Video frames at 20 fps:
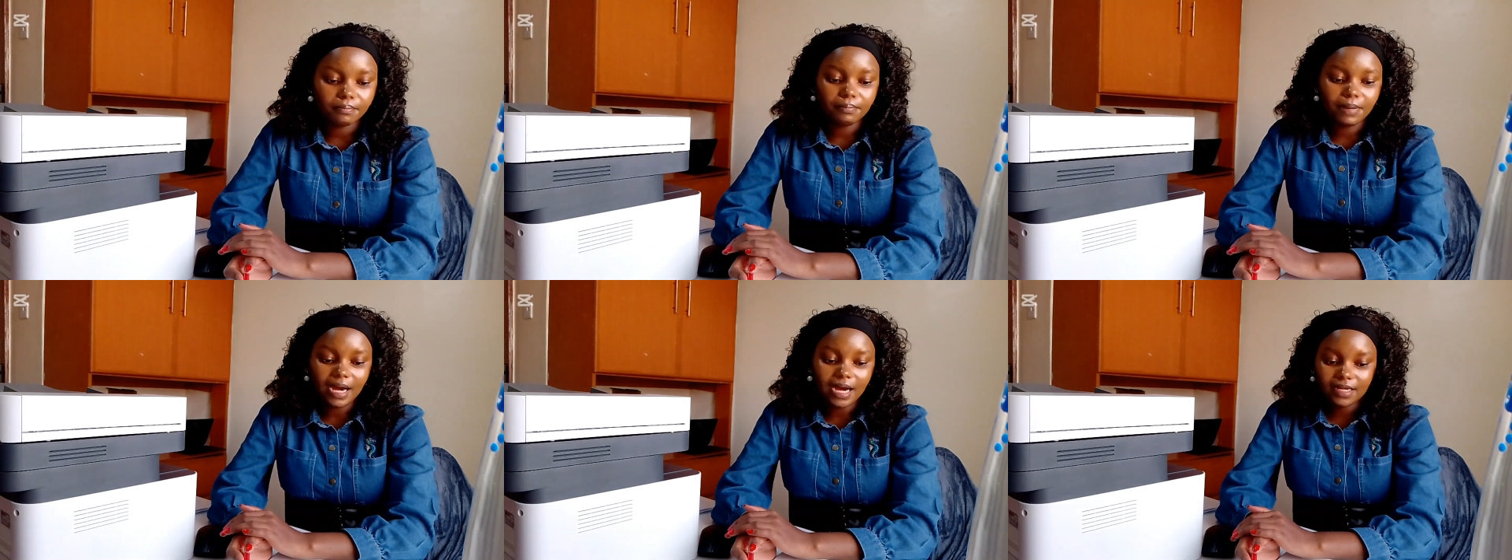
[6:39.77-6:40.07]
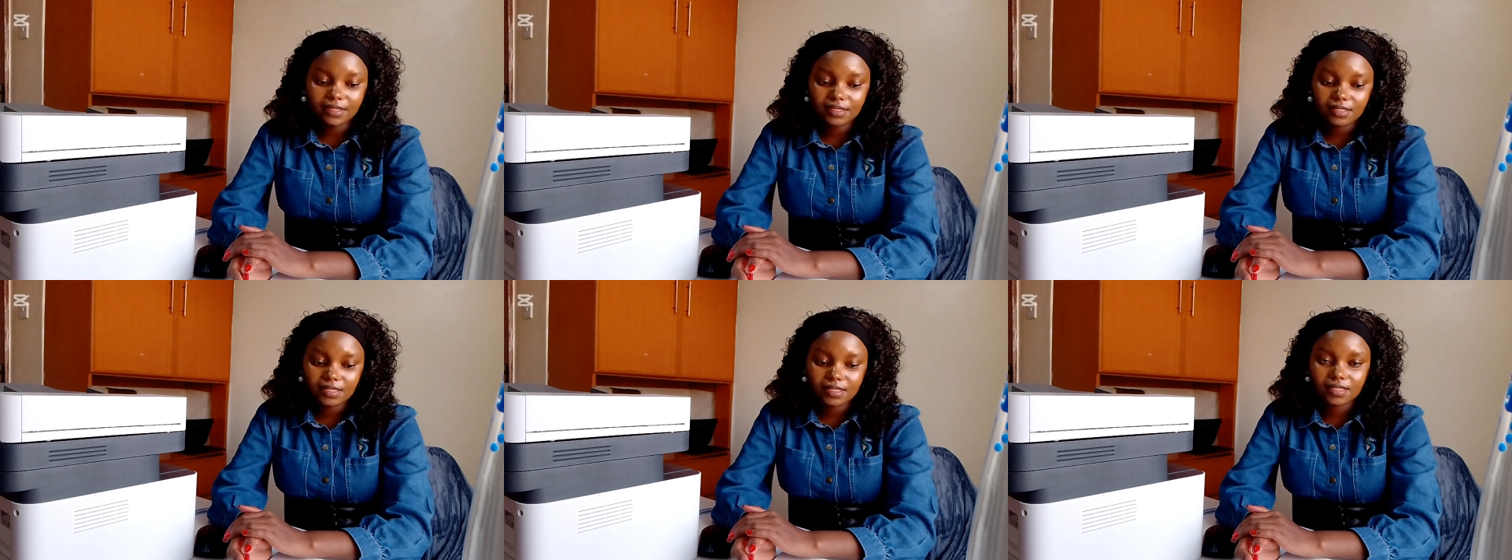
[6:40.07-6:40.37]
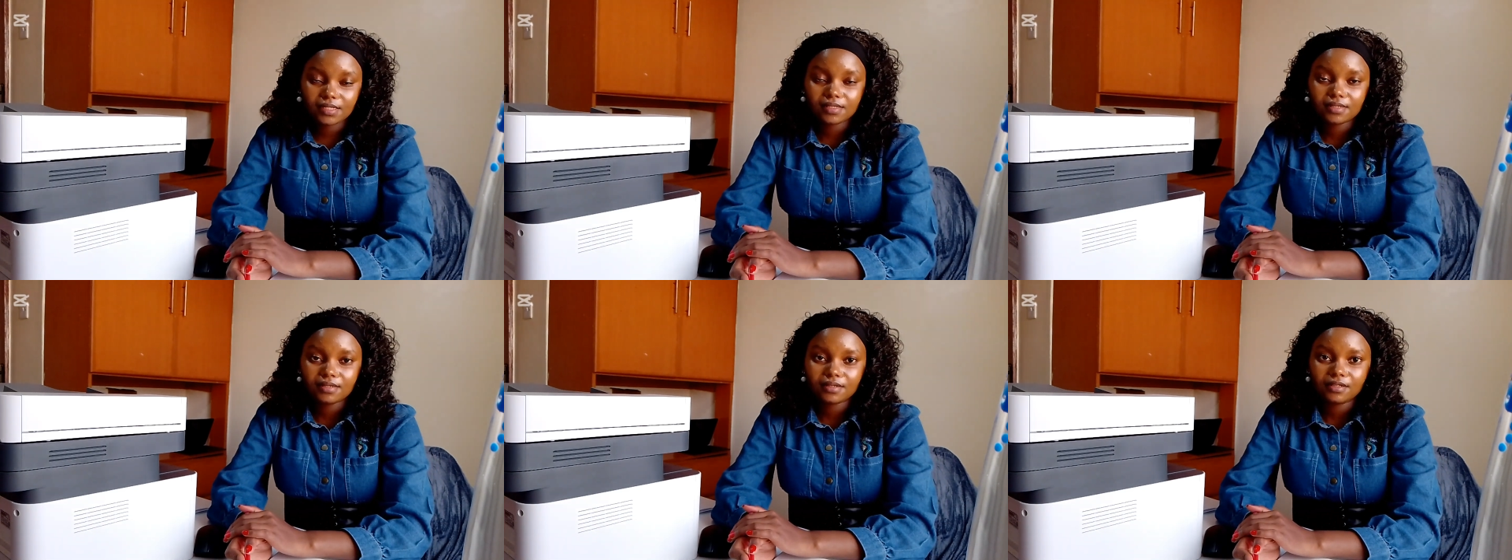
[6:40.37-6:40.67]

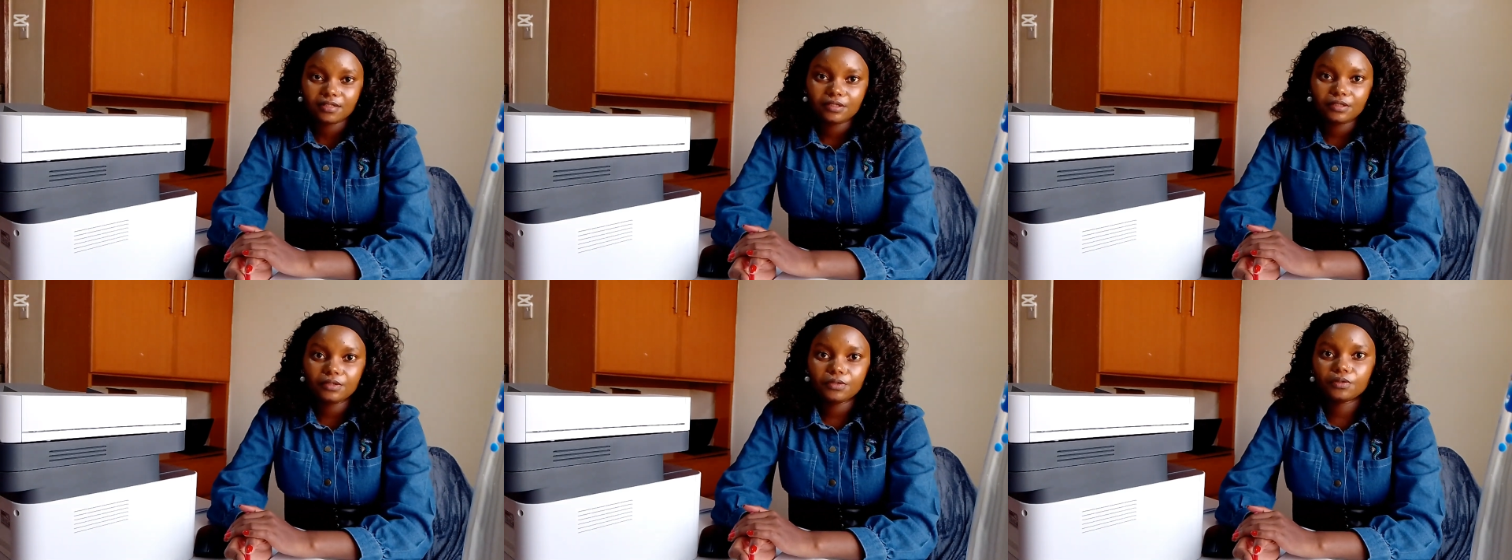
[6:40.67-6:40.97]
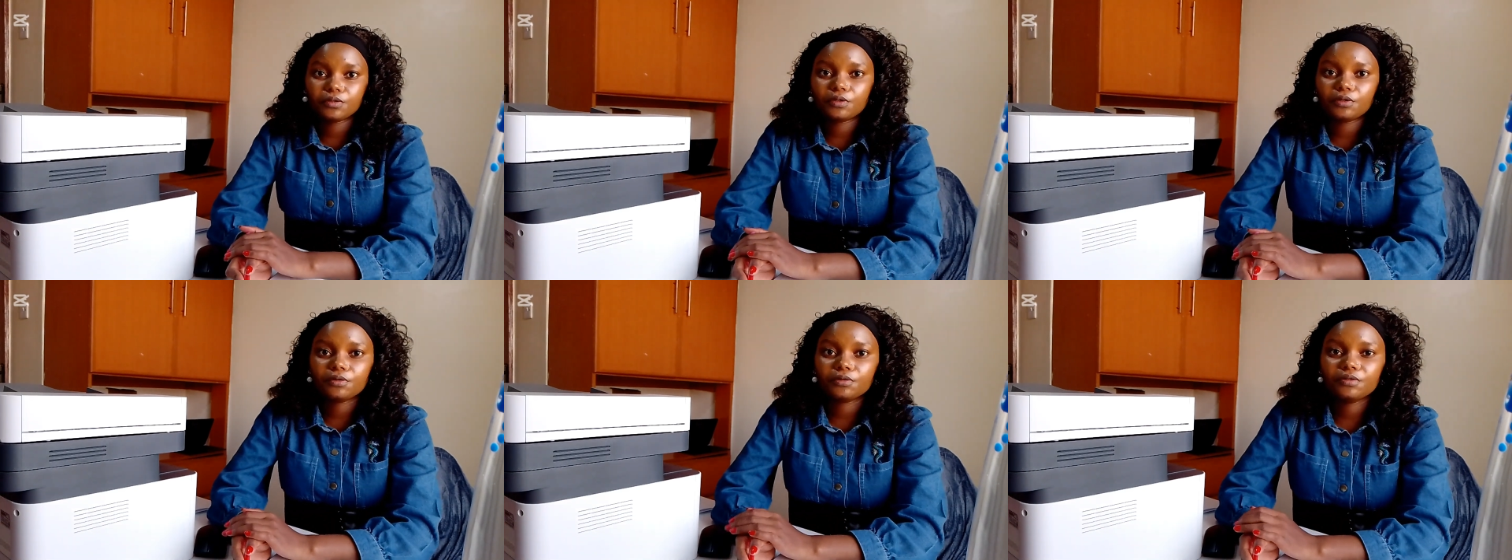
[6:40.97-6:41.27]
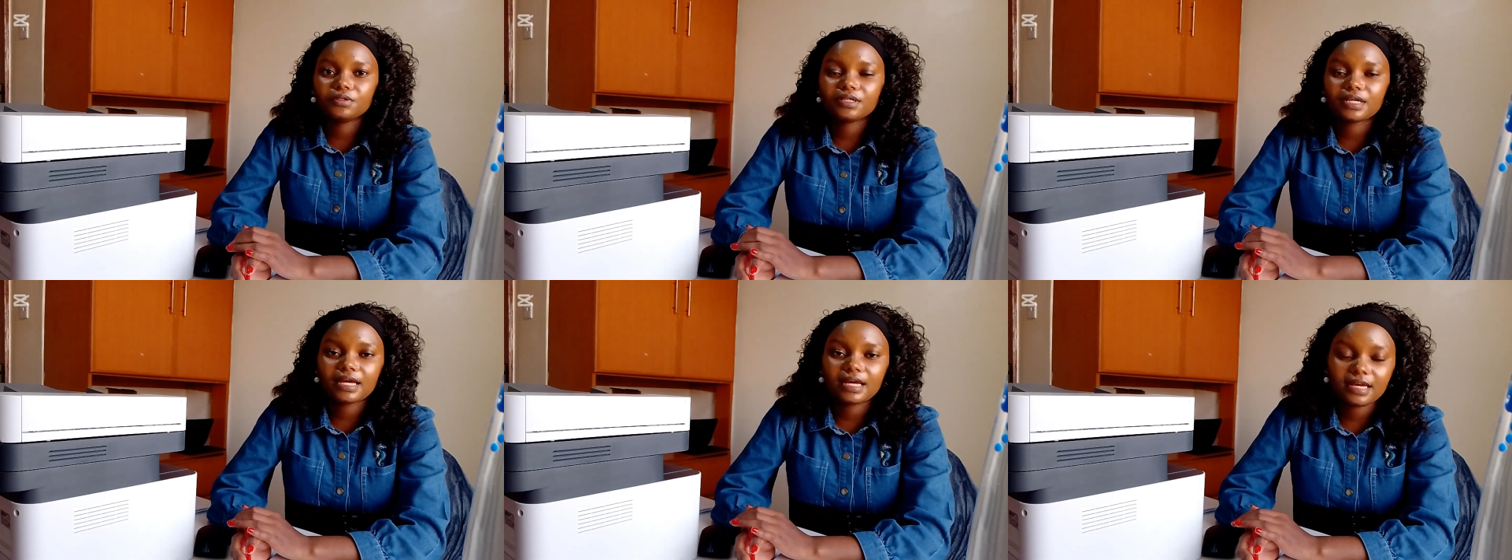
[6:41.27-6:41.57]
but you
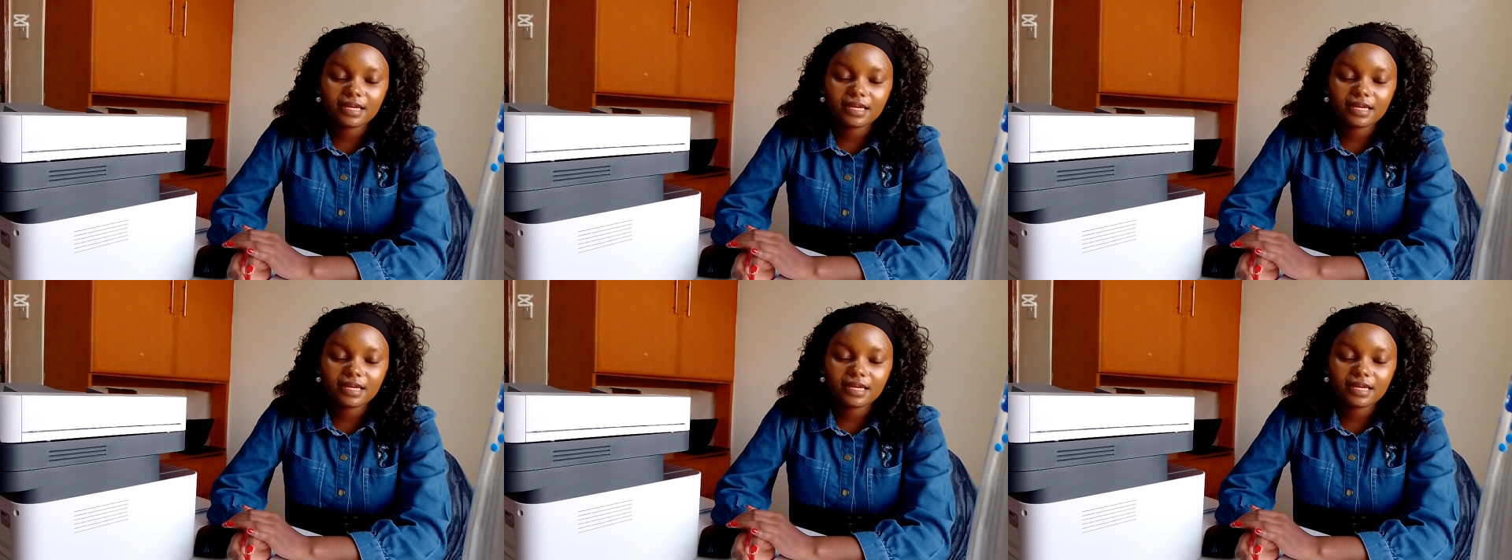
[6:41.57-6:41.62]
could